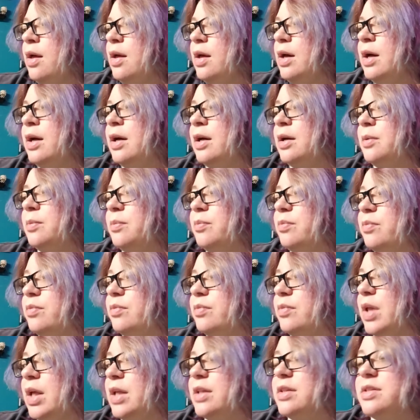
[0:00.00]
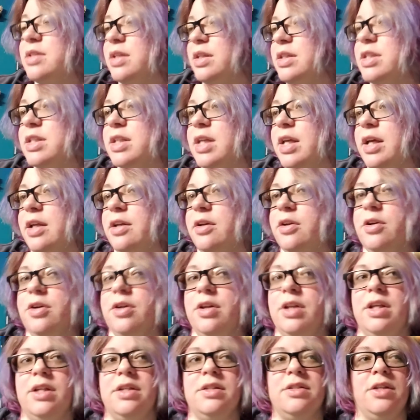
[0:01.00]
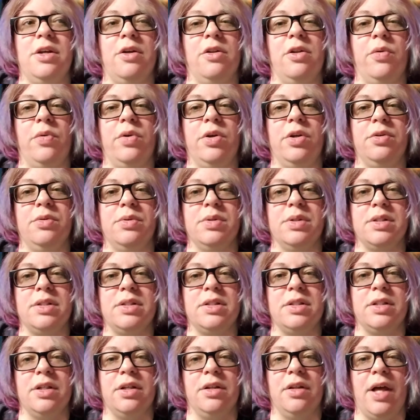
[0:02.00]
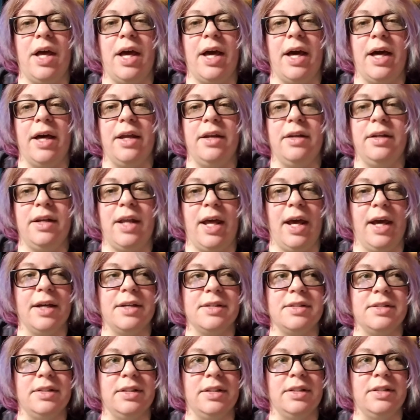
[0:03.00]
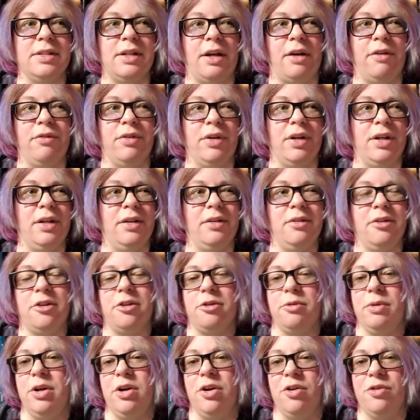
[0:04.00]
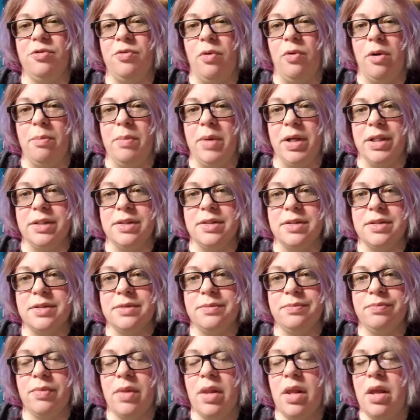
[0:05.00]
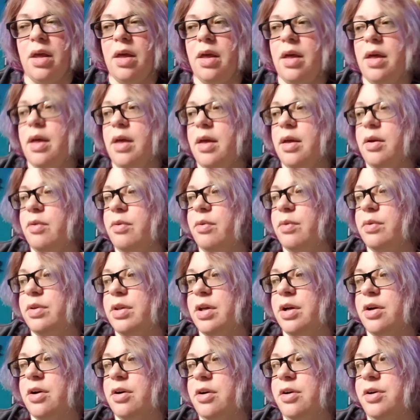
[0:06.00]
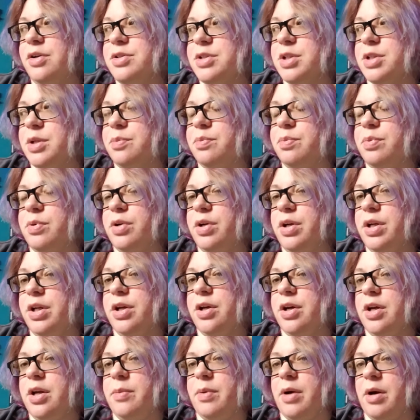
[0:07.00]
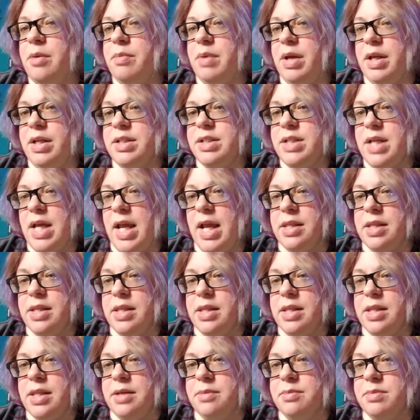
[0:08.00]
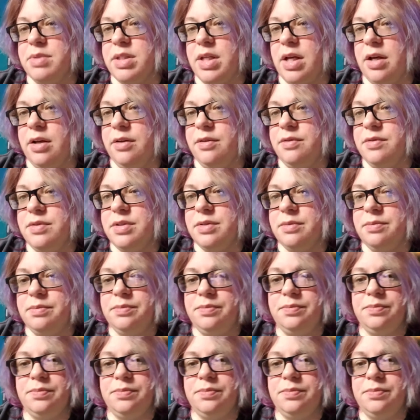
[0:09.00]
And since kittenhood, he's the only one who has still had an accident every 3 or 4 months. The girls are pretty good about maintaining themselves.